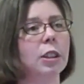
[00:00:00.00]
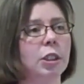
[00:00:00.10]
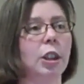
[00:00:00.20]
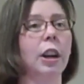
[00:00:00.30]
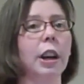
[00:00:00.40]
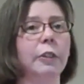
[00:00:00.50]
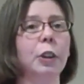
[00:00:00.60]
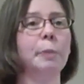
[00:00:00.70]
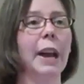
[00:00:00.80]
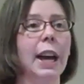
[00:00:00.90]
Sure. If
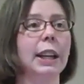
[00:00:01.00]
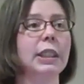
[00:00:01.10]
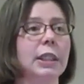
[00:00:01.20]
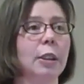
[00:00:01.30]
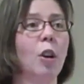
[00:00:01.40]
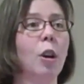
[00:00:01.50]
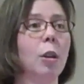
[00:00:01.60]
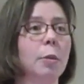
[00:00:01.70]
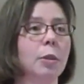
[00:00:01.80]
you manage a whole